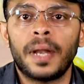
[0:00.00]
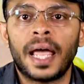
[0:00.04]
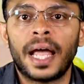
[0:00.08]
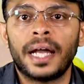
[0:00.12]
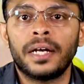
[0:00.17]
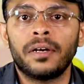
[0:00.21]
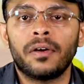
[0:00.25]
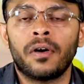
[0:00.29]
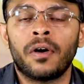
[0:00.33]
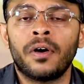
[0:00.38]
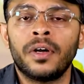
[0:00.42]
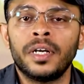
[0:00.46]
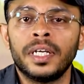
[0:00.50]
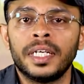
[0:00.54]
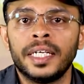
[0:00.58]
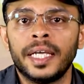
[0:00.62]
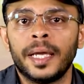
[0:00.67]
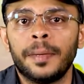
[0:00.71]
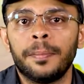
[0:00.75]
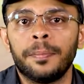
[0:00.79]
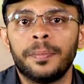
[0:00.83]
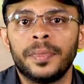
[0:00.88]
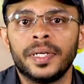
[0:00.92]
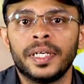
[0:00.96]
plan or
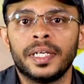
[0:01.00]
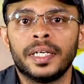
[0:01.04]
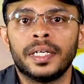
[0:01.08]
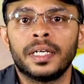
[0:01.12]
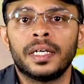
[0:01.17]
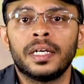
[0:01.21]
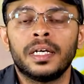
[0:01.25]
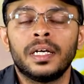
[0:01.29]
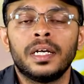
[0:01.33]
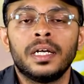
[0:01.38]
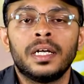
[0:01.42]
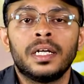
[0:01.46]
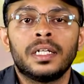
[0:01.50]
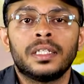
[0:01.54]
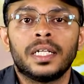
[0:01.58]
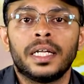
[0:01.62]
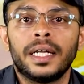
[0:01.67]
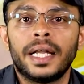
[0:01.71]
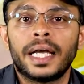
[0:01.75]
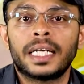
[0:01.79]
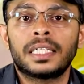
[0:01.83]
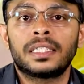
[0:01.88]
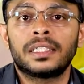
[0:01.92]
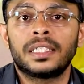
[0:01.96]
EMP. The
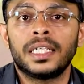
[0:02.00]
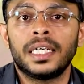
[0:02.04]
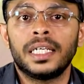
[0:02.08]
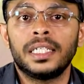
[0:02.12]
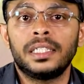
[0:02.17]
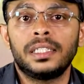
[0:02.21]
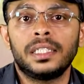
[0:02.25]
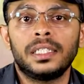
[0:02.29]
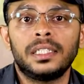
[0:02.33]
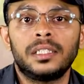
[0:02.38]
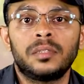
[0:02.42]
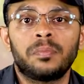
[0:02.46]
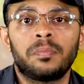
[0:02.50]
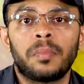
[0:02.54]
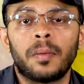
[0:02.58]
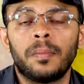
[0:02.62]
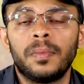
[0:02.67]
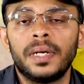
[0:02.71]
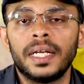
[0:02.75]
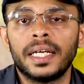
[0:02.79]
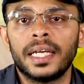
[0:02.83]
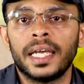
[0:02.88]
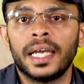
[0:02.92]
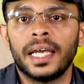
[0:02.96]
next stage is
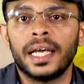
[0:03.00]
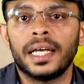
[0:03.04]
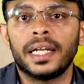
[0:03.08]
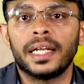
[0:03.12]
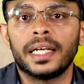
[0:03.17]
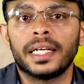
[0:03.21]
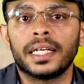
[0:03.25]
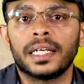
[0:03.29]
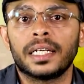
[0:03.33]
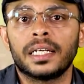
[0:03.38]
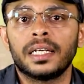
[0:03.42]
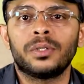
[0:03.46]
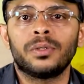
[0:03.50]
public hearing